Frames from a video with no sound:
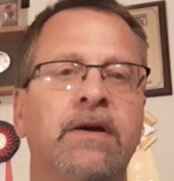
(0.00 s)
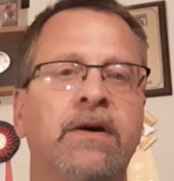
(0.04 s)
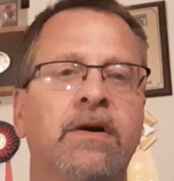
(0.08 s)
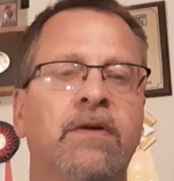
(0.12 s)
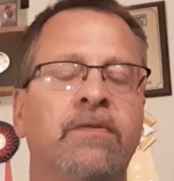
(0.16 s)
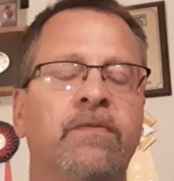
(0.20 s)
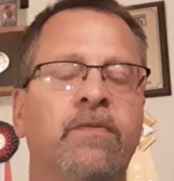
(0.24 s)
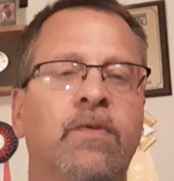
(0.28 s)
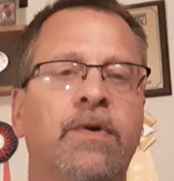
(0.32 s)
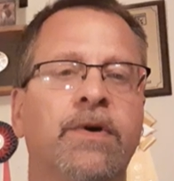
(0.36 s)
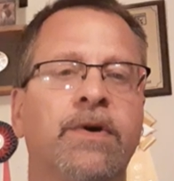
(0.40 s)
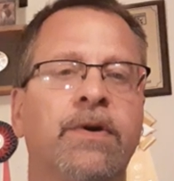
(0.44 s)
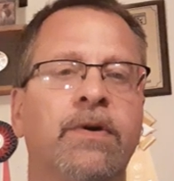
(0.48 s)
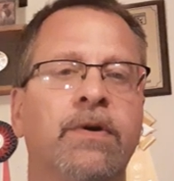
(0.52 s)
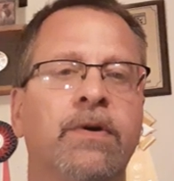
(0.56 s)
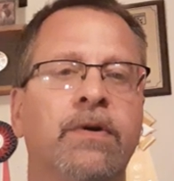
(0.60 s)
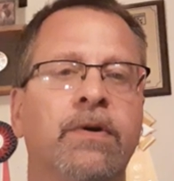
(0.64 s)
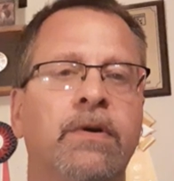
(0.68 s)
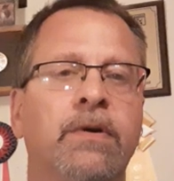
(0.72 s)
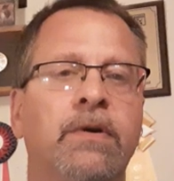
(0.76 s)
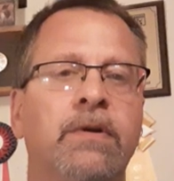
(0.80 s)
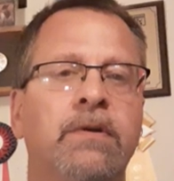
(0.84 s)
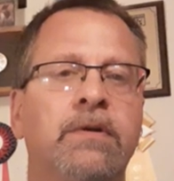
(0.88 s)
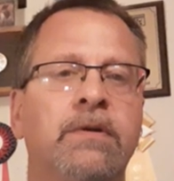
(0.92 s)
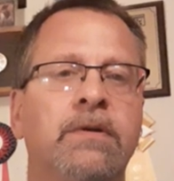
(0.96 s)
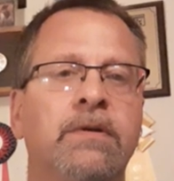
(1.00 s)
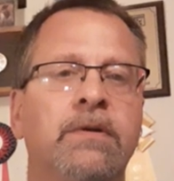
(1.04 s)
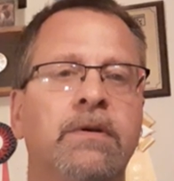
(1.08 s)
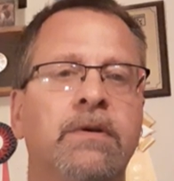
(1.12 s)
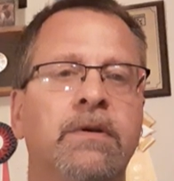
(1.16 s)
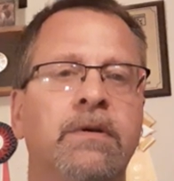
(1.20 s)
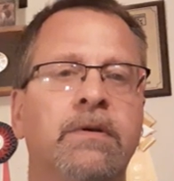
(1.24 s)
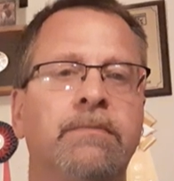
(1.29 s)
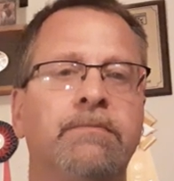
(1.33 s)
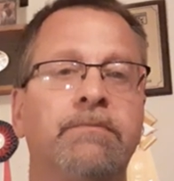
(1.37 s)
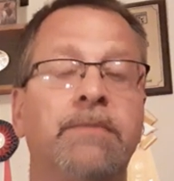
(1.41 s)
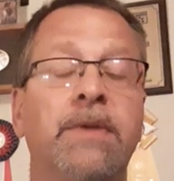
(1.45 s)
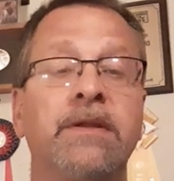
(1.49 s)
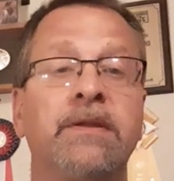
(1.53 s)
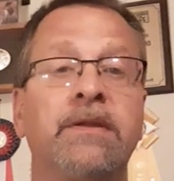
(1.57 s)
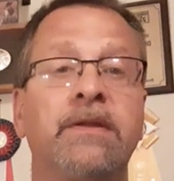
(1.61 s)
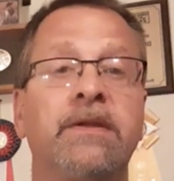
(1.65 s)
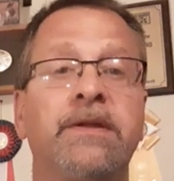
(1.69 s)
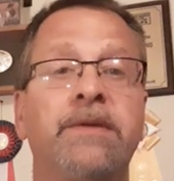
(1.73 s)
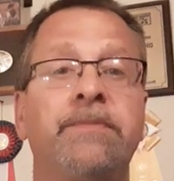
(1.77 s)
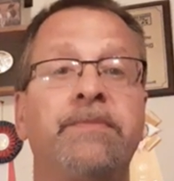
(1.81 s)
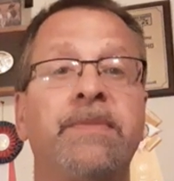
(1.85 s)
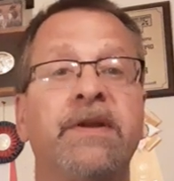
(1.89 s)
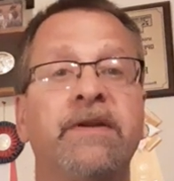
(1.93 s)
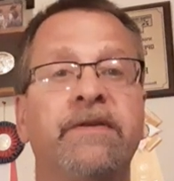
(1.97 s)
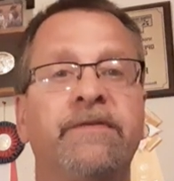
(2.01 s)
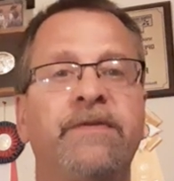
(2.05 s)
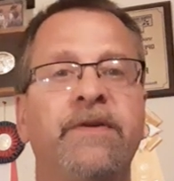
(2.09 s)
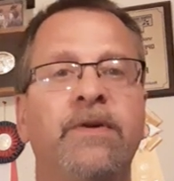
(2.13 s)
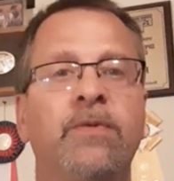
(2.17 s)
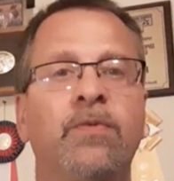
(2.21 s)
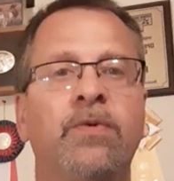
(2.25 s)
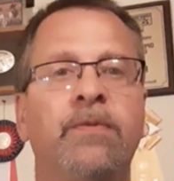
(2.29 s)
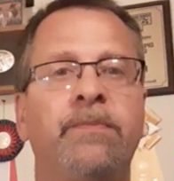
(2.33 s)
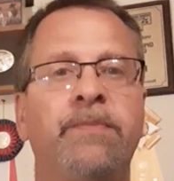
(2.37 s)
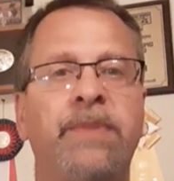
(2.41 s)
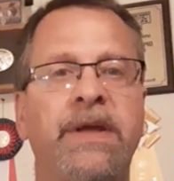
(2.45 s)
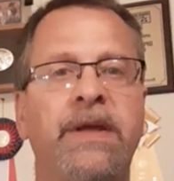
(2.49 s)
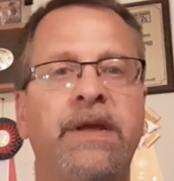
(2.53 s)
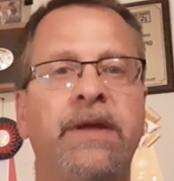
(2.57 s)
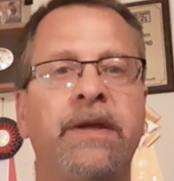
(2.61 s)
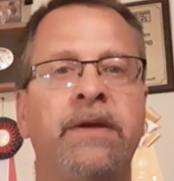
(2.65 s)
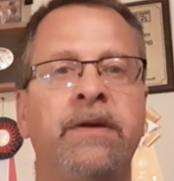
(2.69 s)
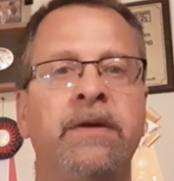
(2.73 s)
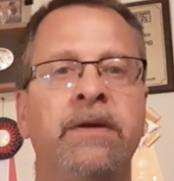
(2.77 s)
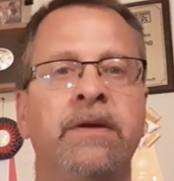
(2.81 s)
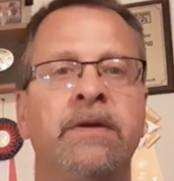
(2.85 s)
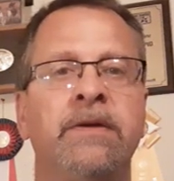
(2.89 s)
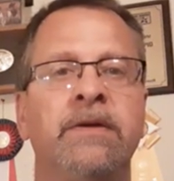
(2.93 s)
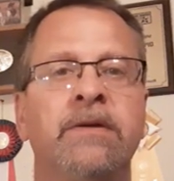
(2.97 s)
of what her uh, monthly benefit would be.